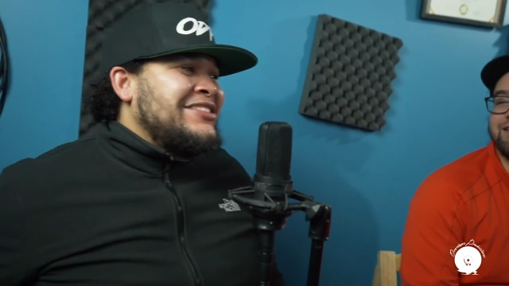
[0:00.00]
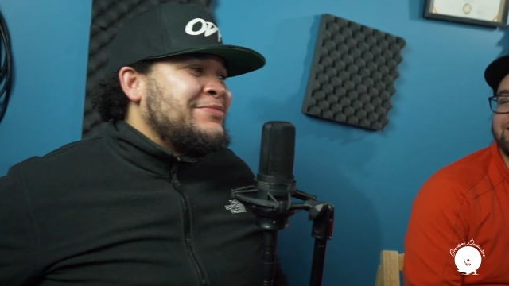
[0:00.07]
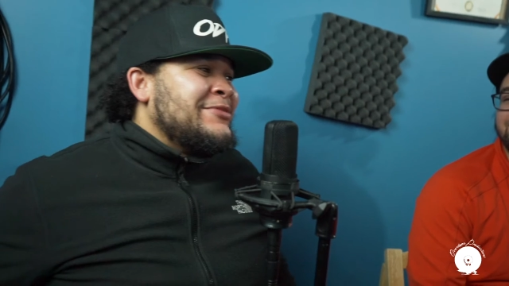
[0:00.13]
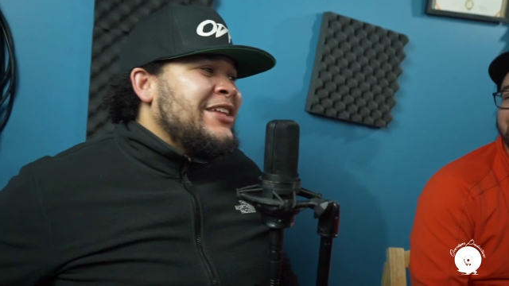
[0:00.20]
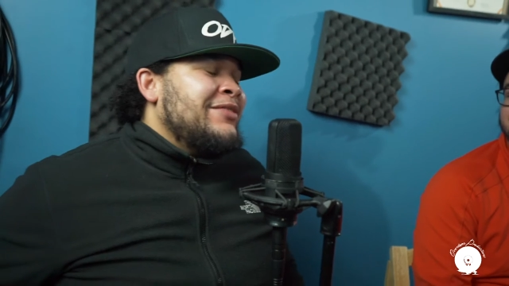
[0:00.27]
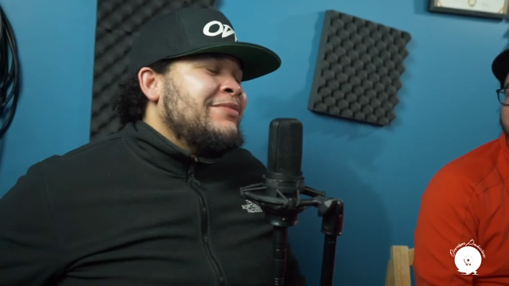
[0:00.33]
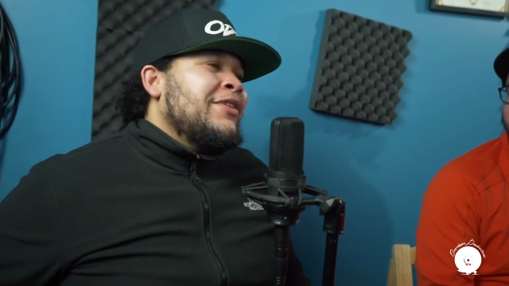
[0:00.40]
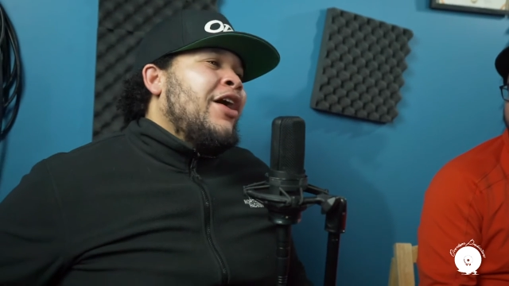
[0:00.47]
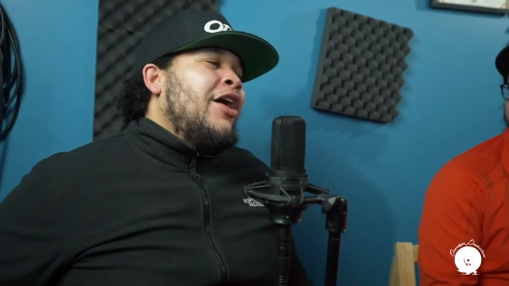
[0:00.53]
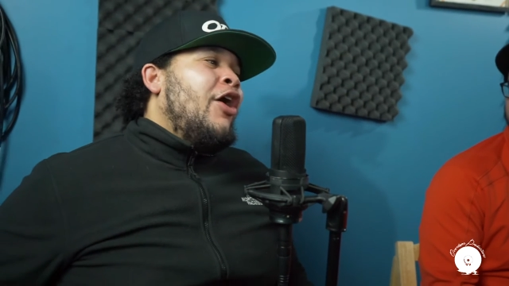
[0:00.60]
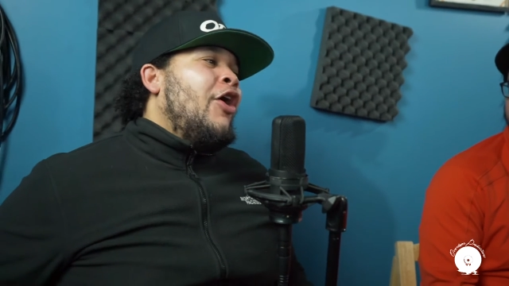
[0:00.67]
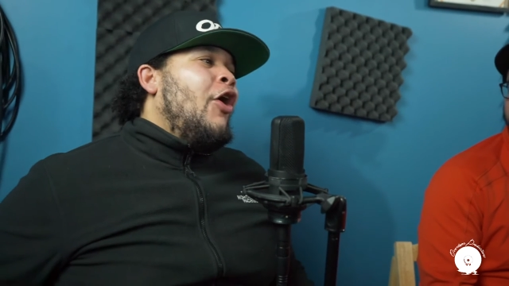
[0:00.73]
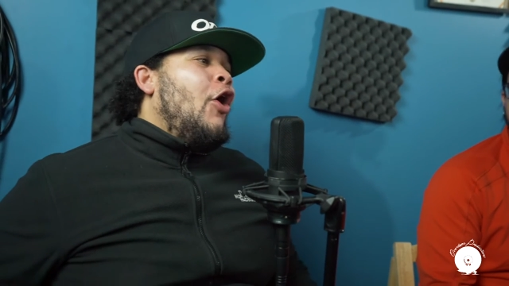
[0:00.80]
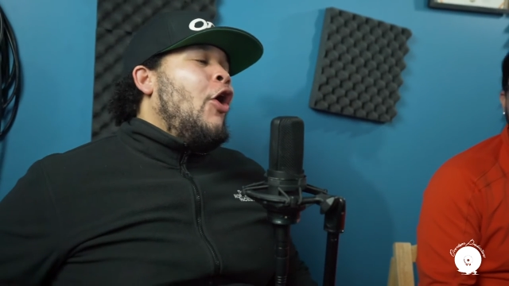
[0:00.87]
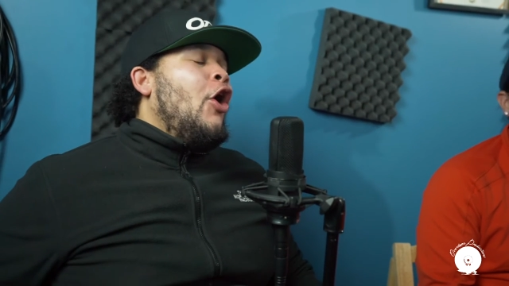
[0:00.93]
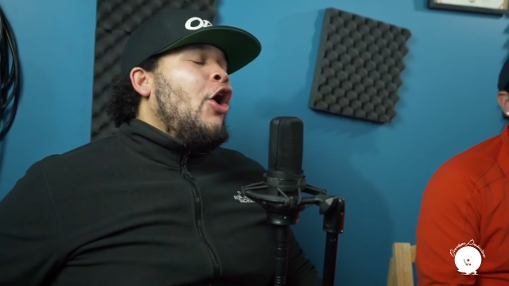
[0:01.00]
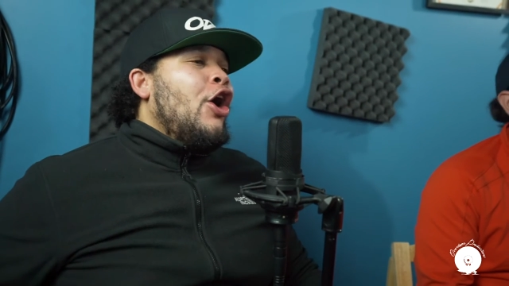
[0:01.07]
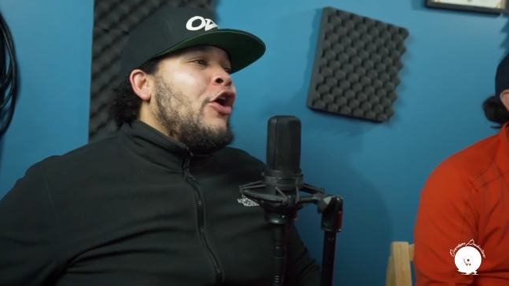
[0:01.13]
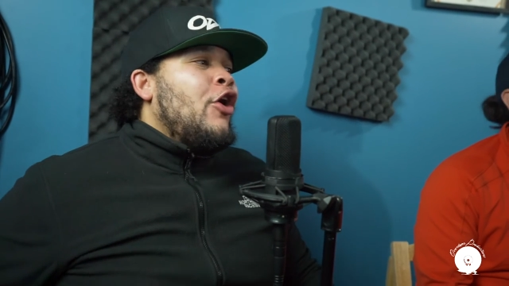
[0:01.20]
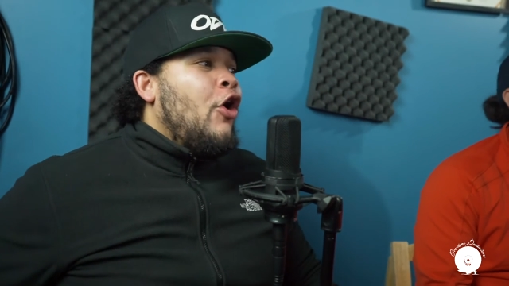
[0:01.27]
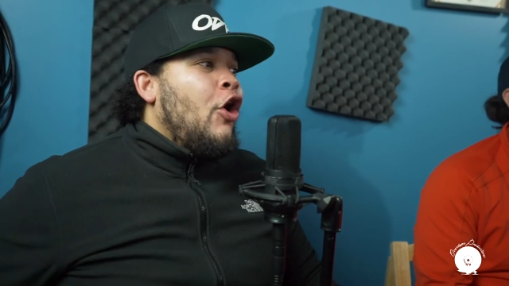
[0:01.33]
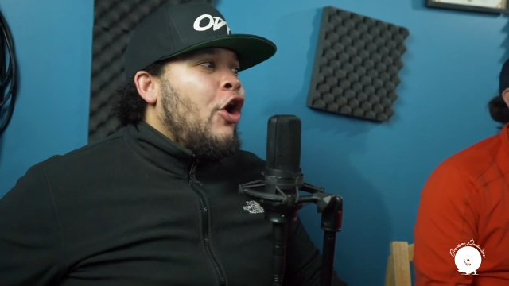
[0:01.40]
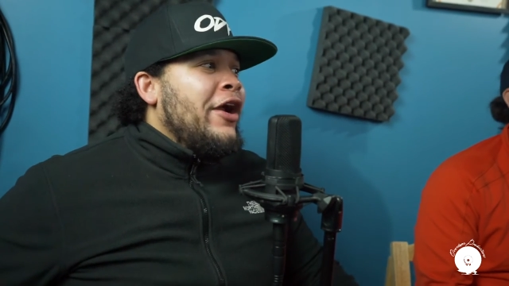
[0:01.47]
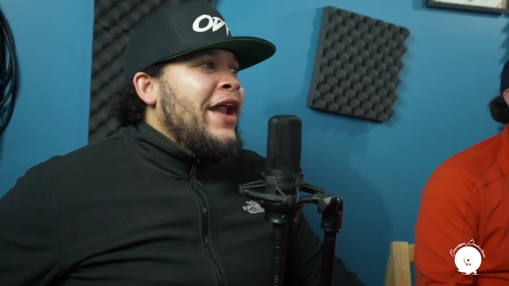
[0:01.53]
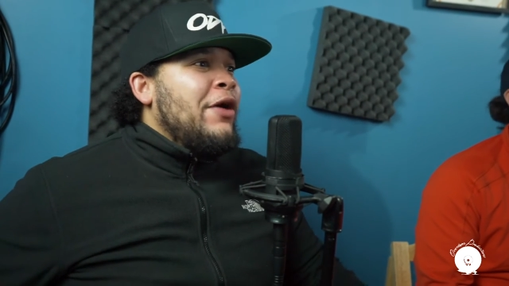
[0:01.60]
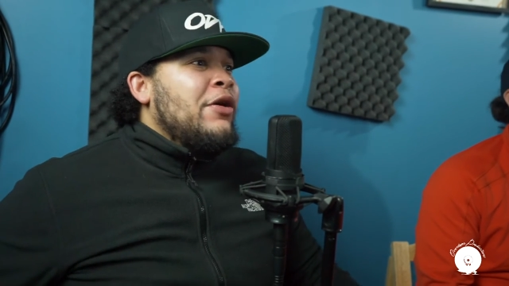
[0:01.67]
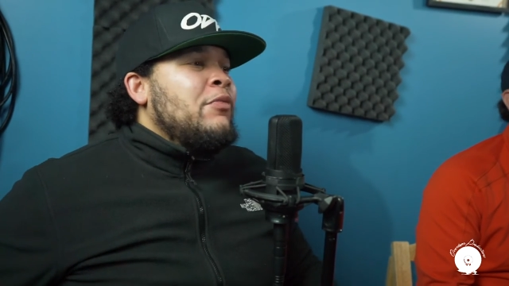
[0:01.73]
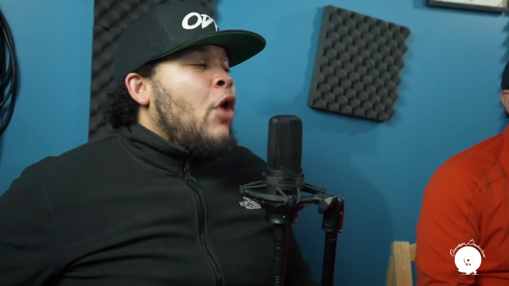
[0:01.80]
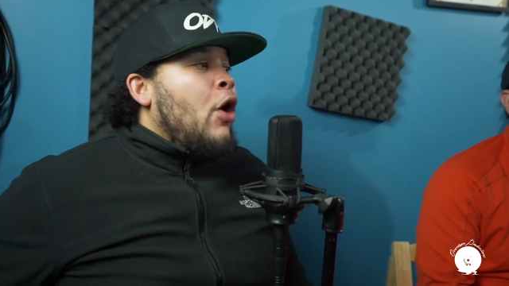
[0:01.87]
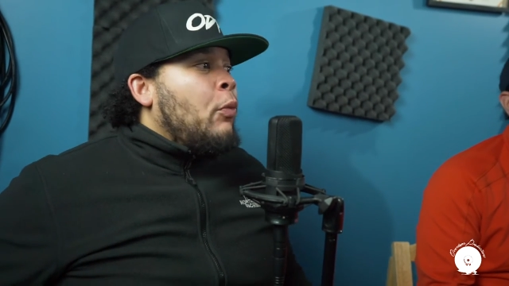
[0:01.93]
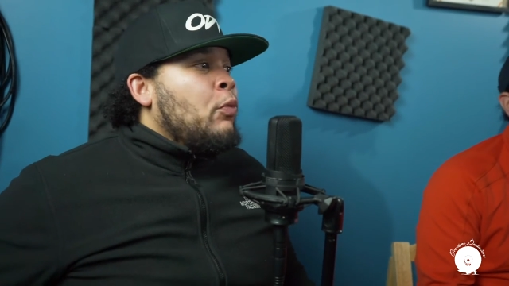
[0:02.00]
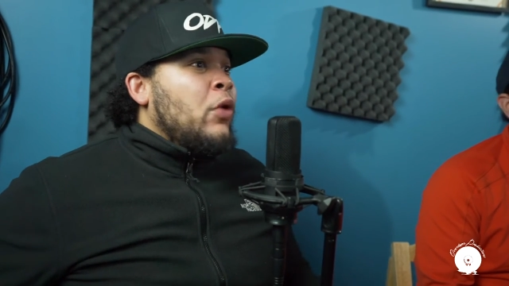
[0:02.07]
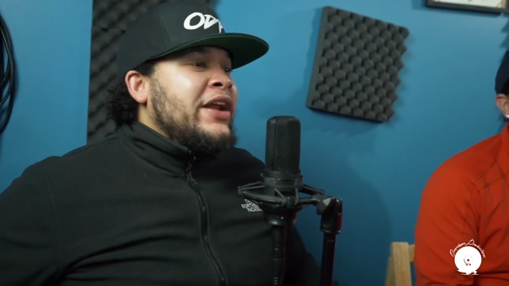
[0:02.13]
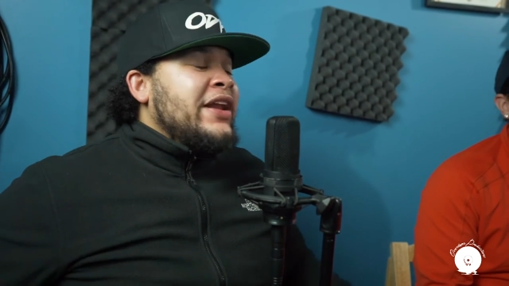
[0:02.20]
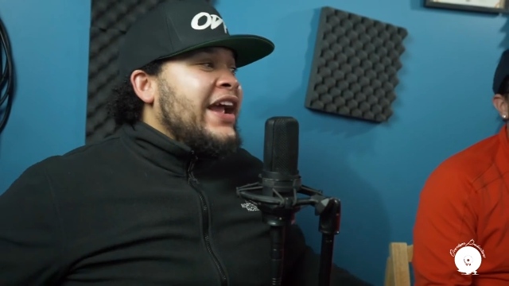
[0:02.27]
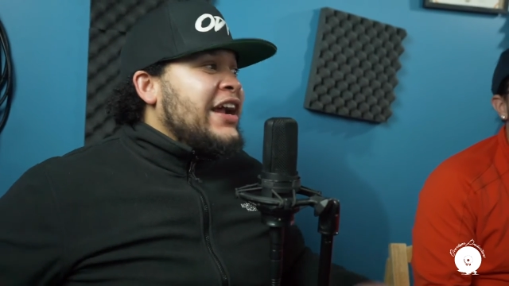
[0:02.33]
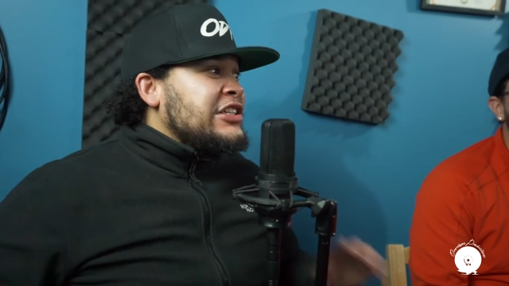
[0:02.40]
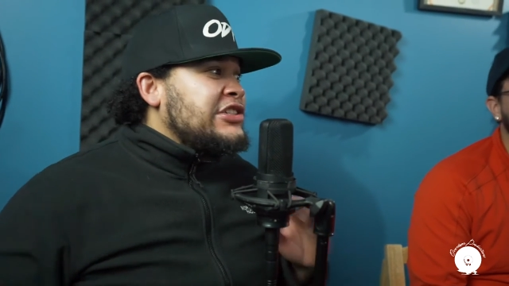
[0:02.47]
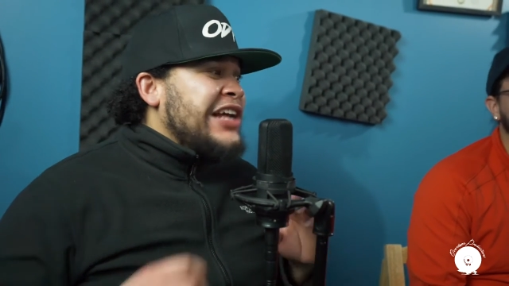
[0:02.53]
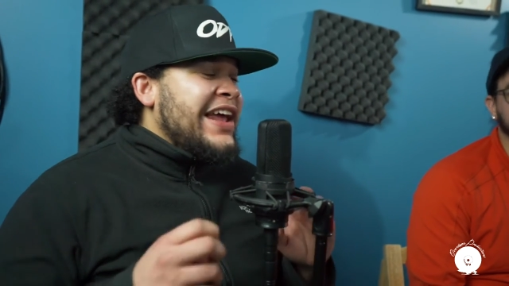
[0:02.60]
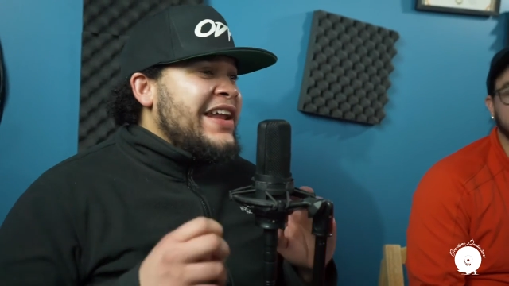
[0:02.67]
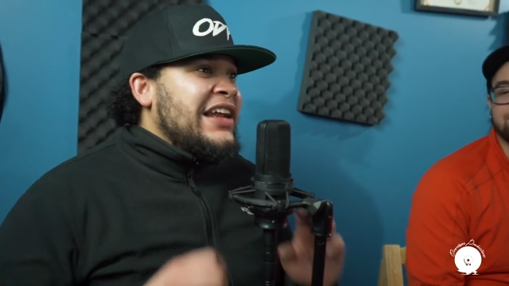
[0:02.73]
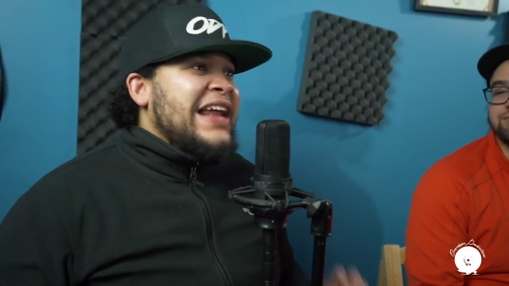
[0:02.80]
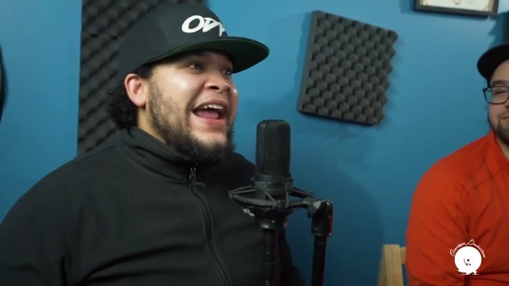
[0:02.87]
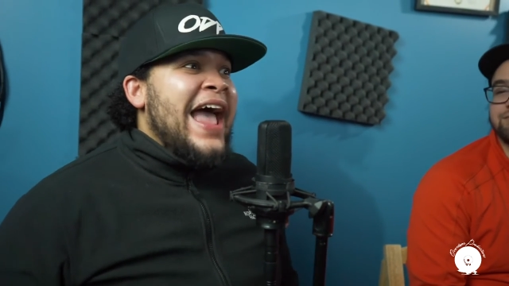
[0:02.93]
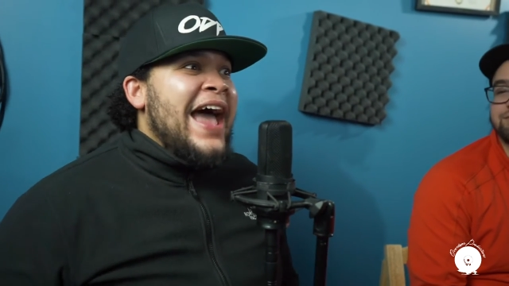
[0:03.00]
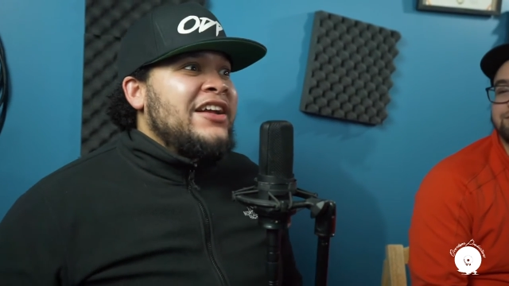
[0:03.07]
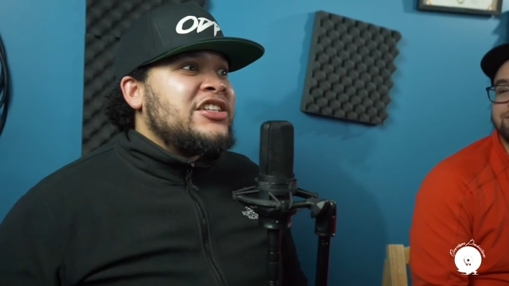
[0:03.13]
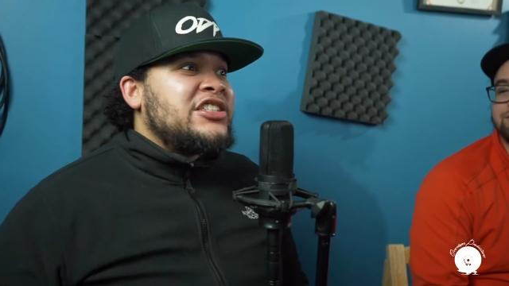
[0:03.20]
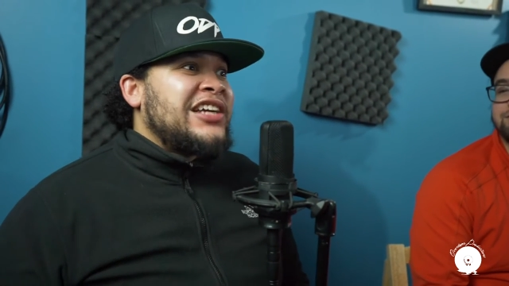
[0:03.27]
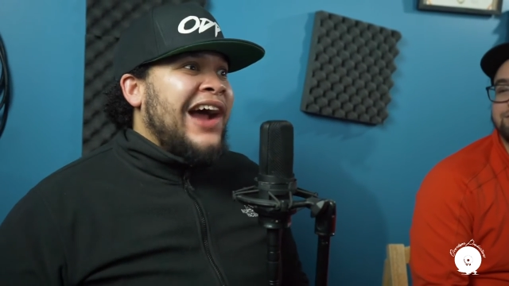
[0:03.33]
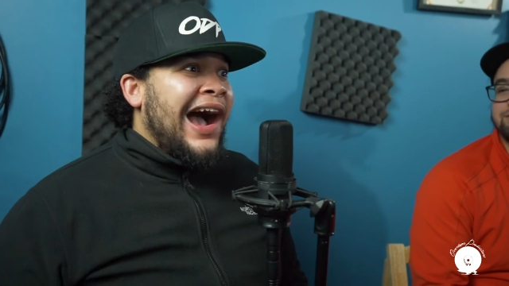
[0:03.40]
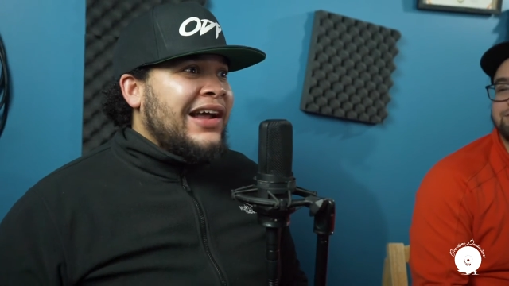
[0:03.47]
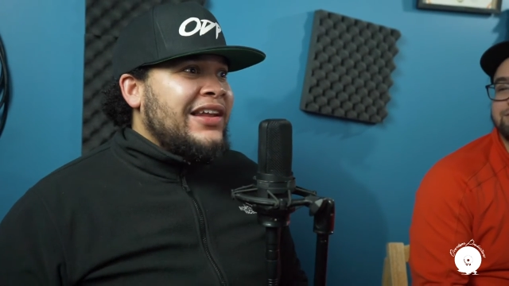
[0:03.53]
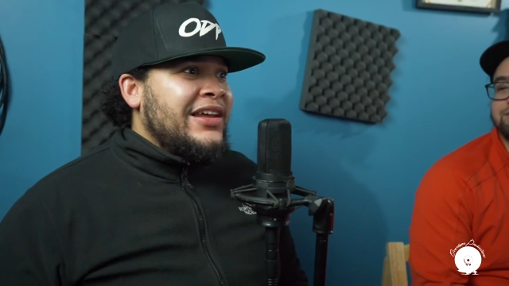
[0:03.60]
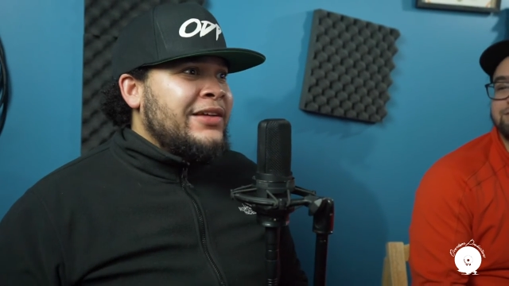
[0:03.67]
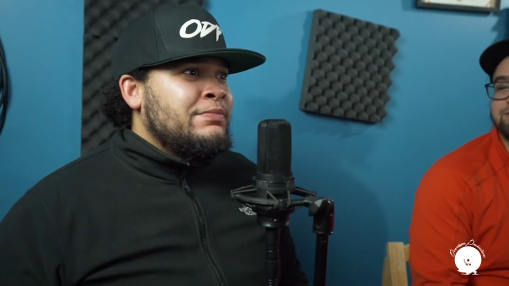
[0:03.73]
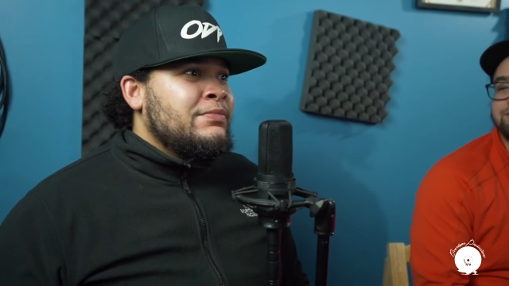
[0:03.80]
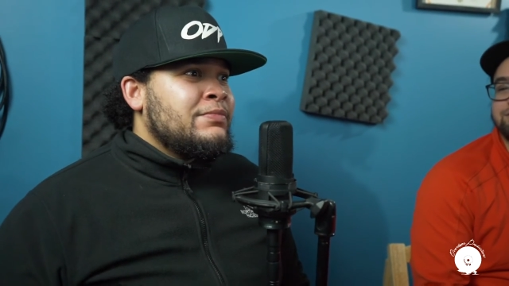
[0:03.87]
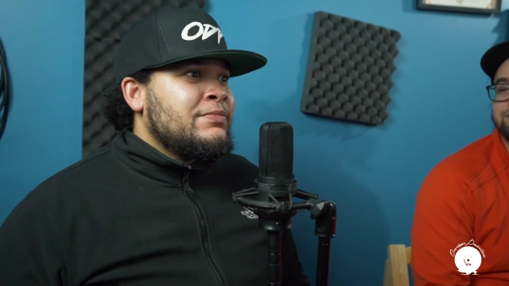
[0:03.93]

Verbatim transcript: gans. Or, or they when niggas said that they had the chocolate,